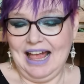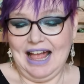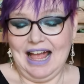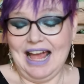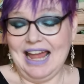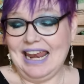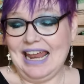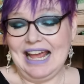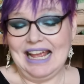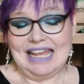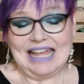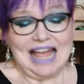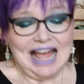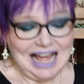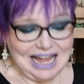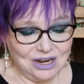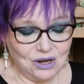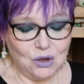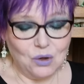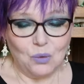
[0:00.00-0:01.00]
and I
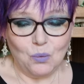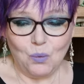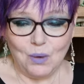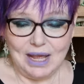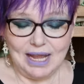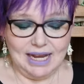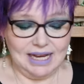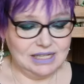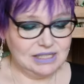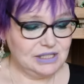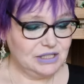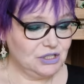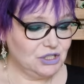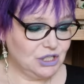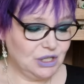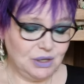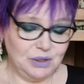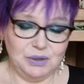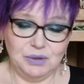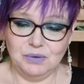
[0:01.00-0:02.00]
cannot wait to
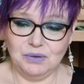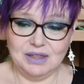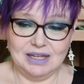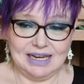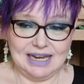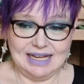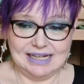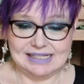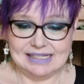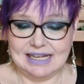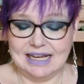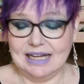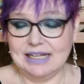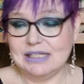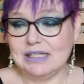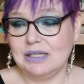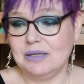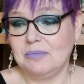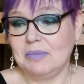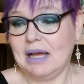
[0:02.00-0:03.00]
show you the next
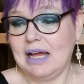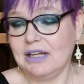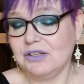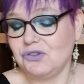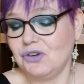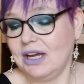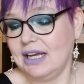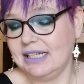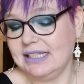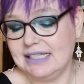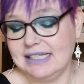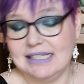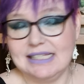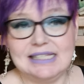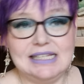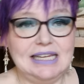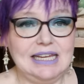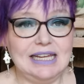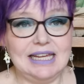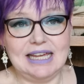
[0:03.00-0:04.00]
item. I tried to
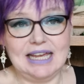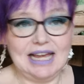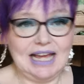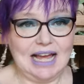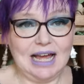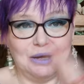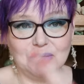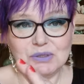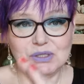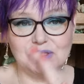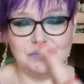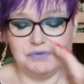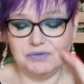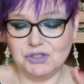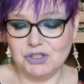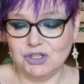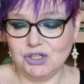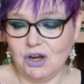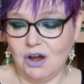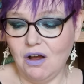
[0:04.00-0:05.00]
sneak it out of
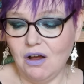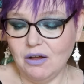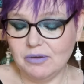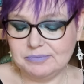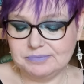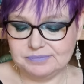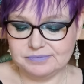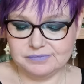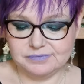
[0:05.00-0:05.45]
shop